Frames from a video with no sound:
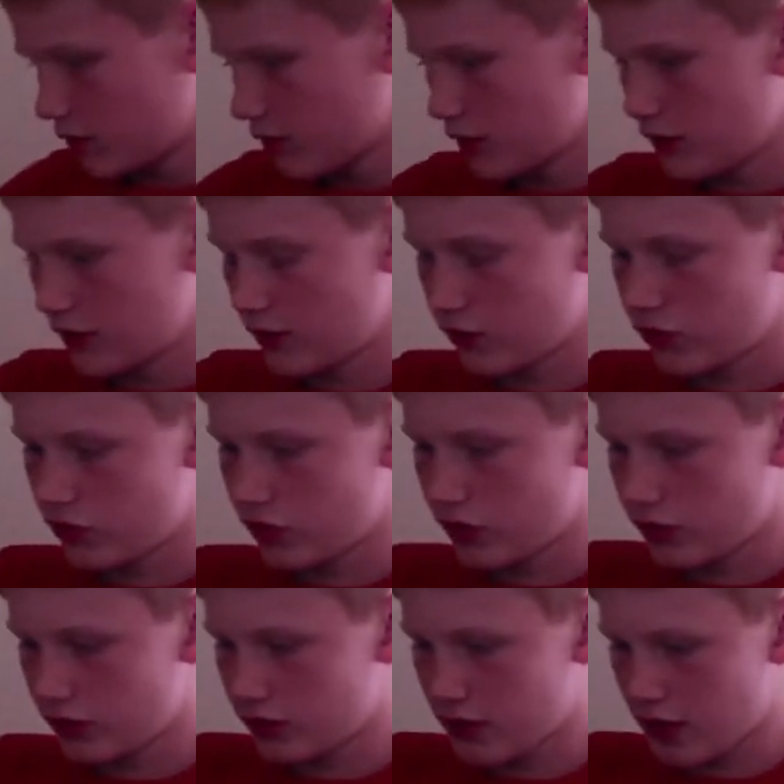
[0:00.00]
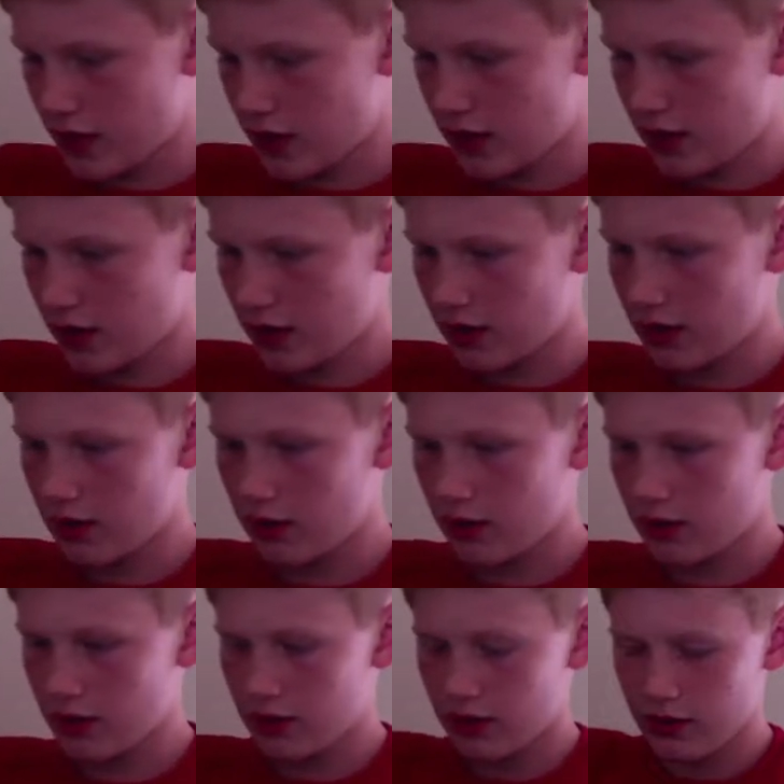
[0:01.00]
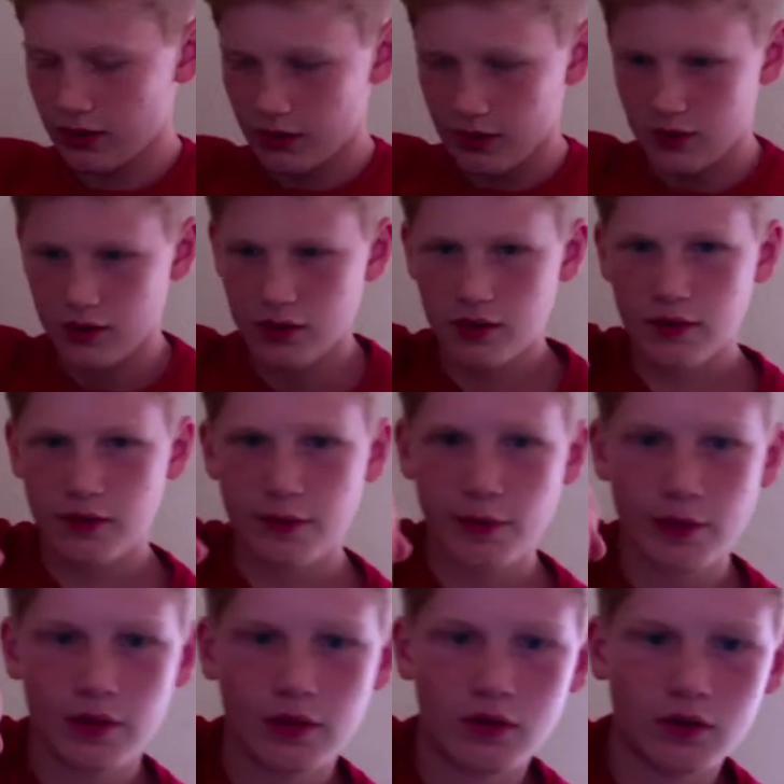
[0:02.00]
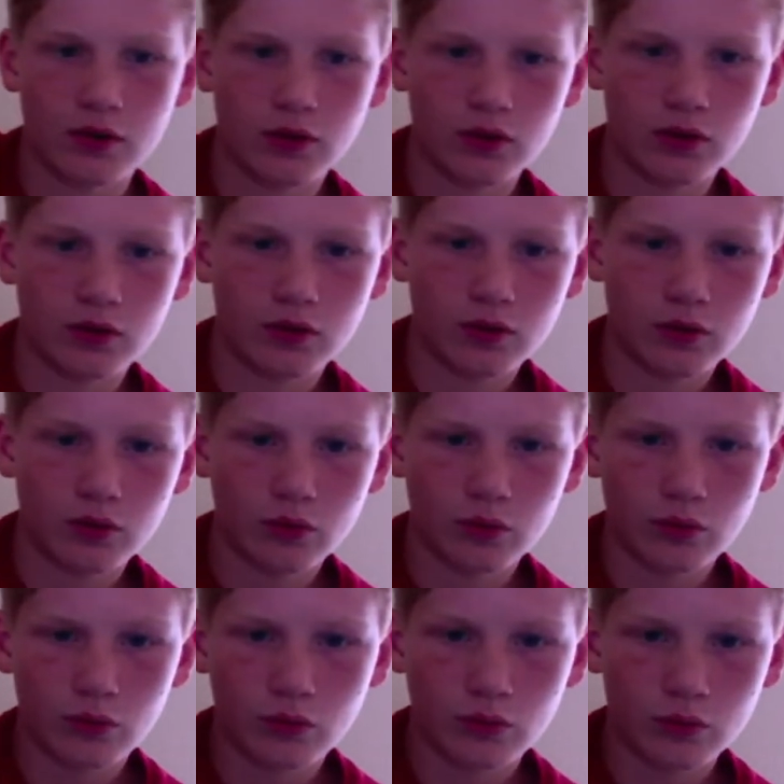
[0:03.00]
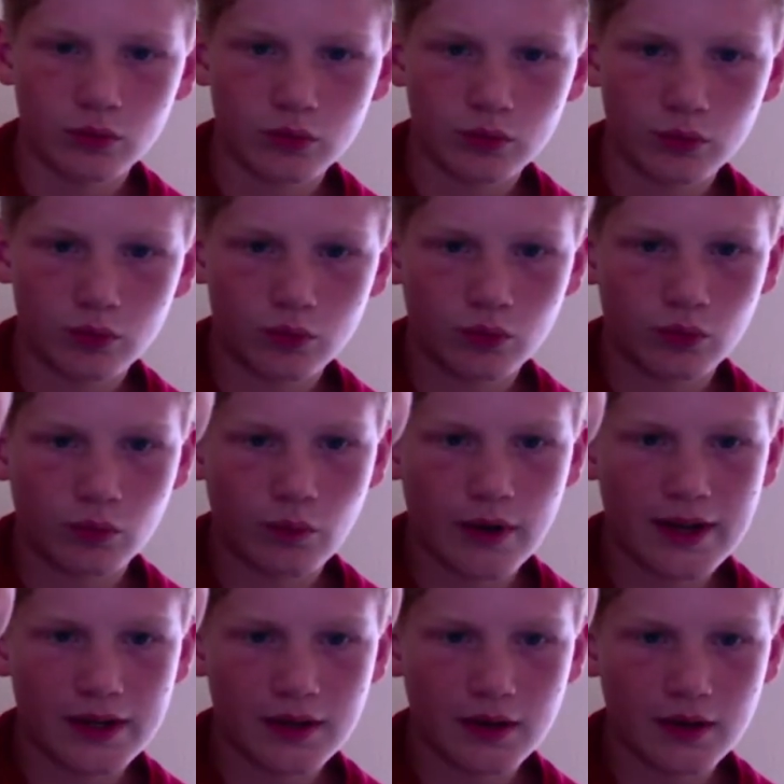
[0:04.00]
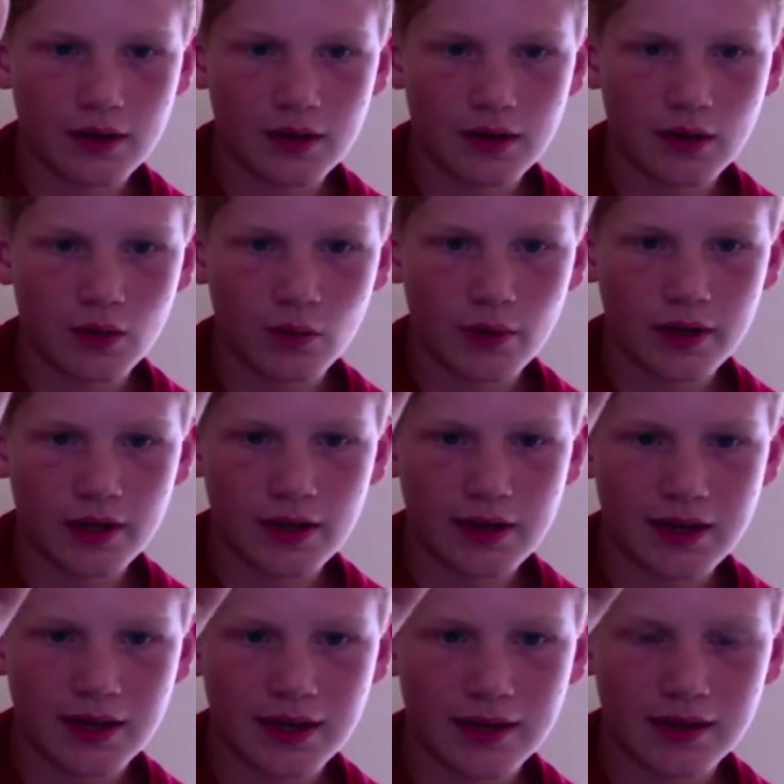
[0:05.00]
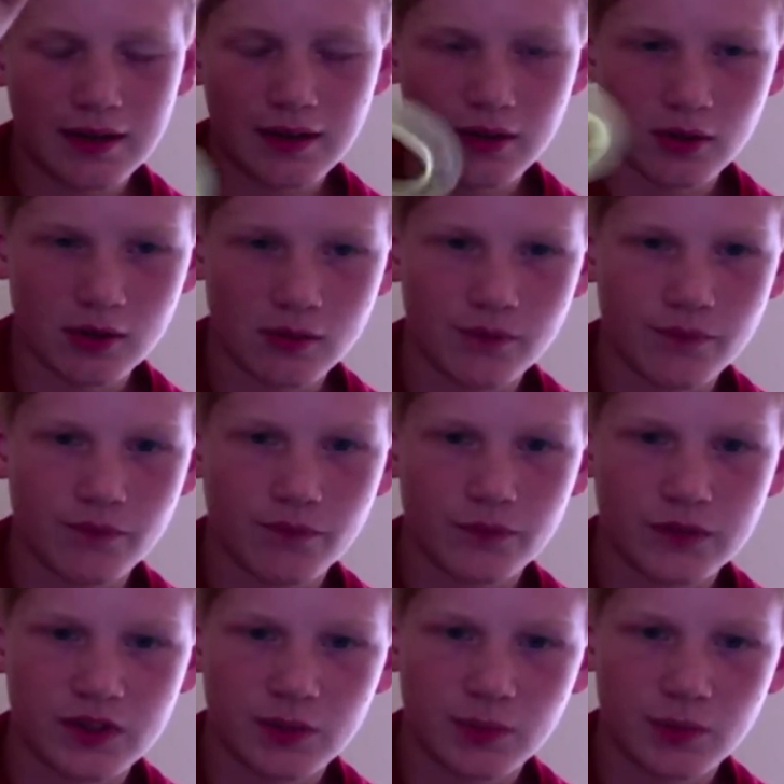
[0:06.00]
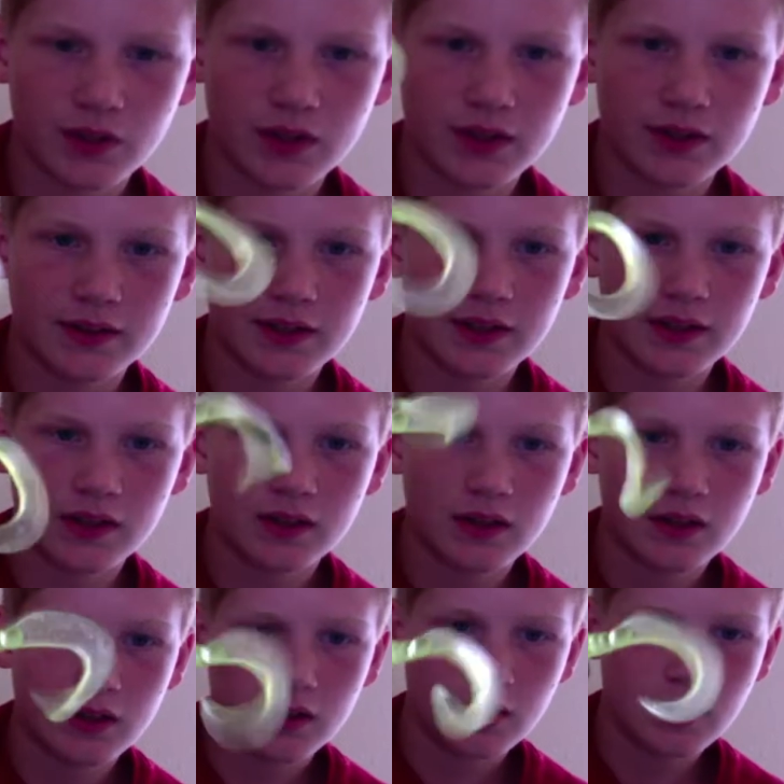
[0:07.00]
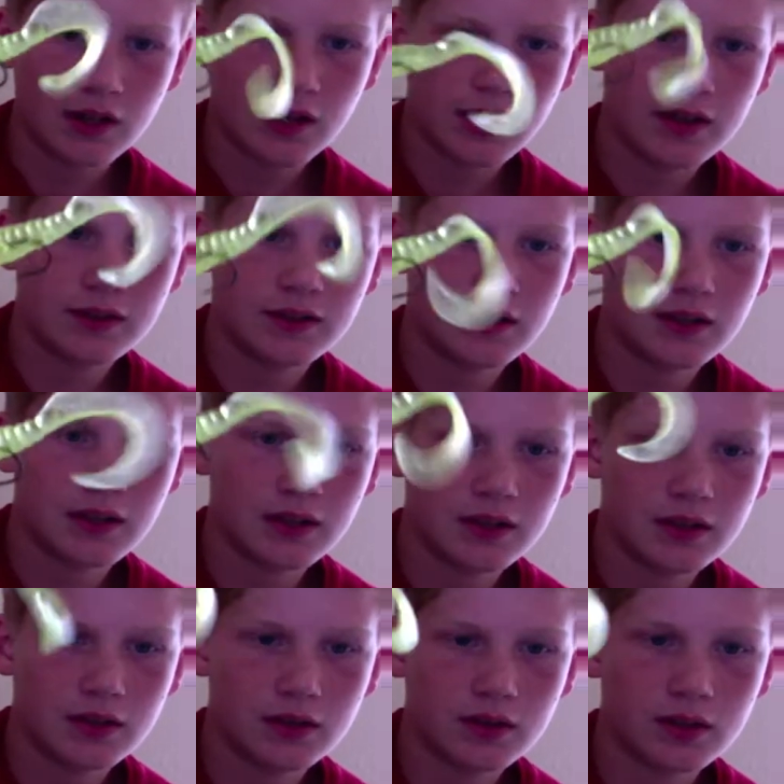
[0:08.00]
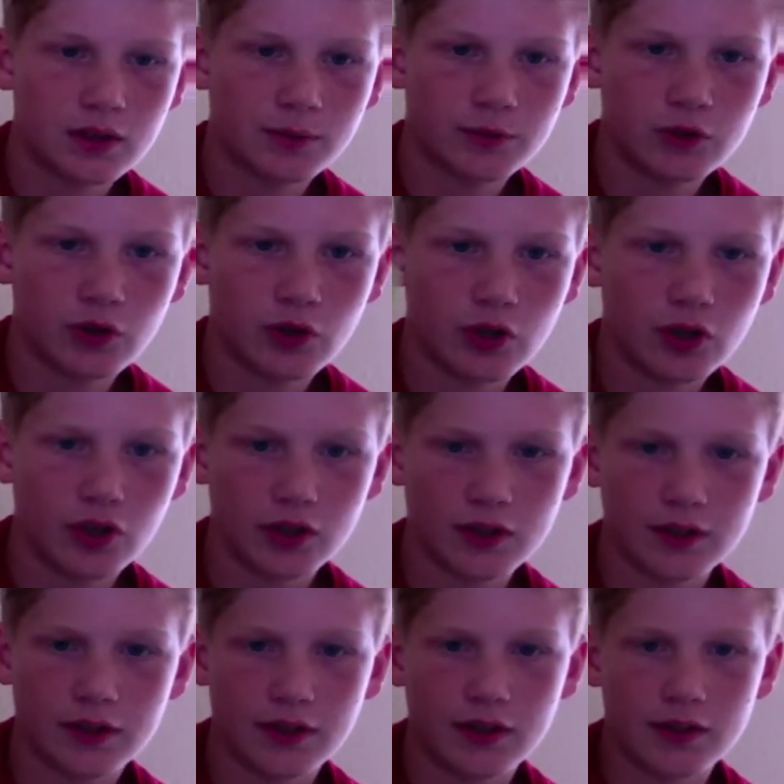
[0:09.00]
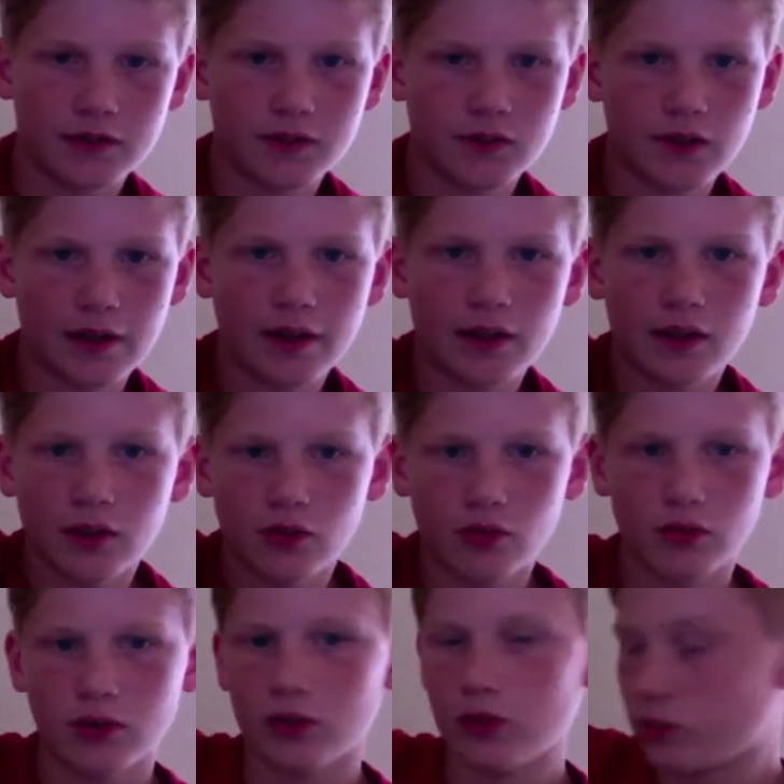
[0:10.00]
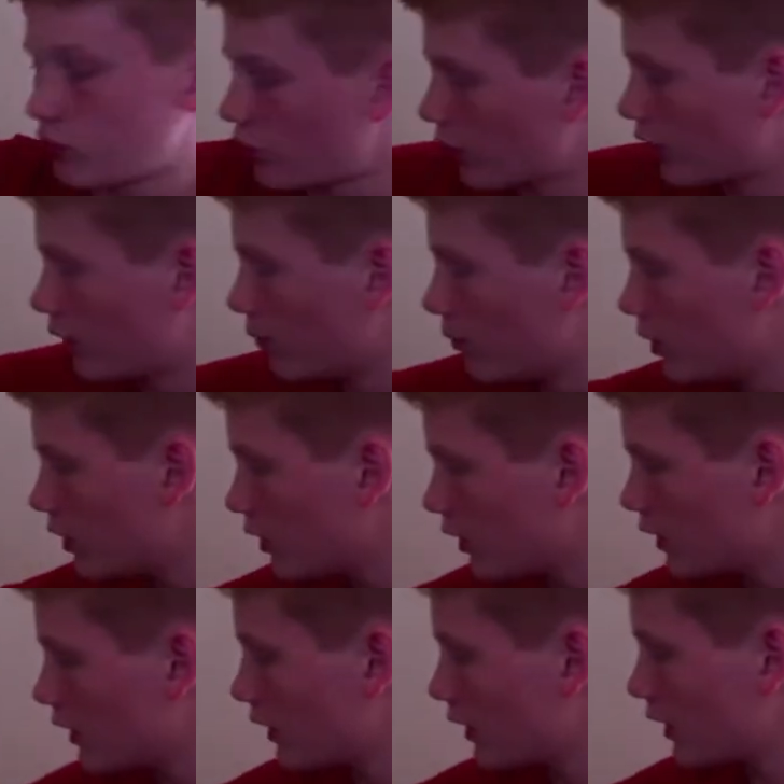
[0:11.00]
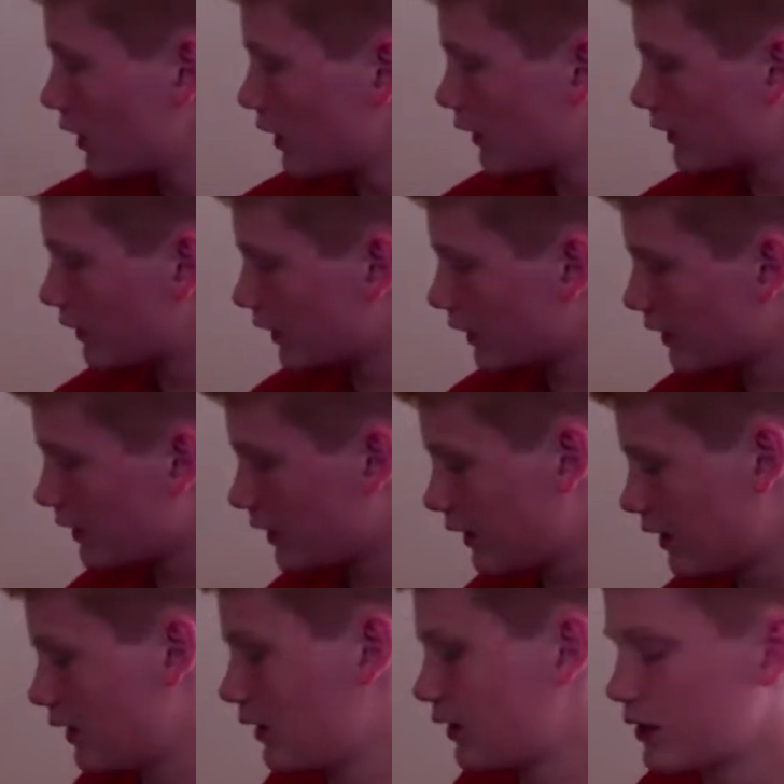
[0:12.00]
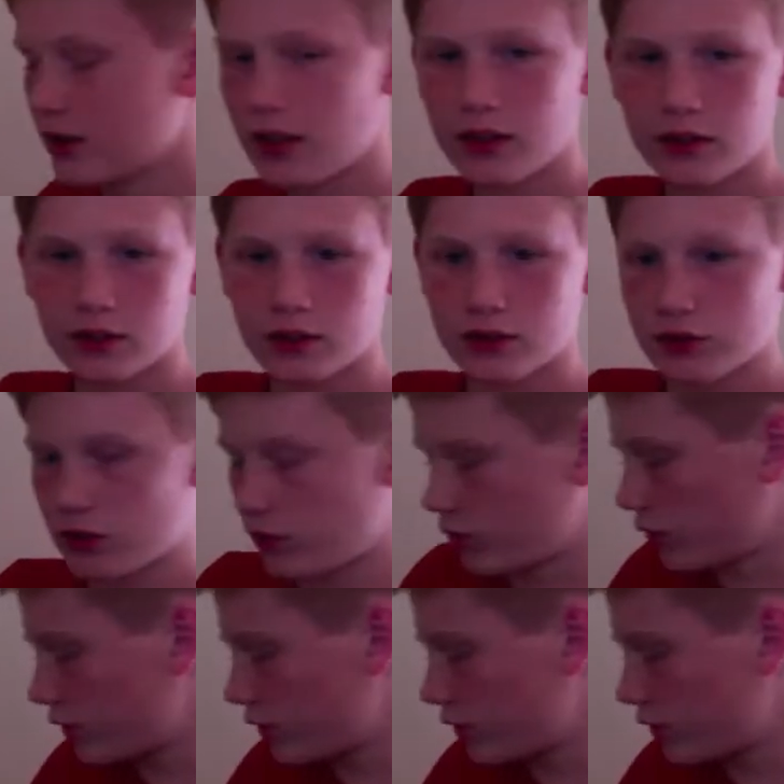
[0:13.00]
is just a little weight head or something like that, and then comes to a hook, and then it's just like a little grub, and it's like a neon color, so it'll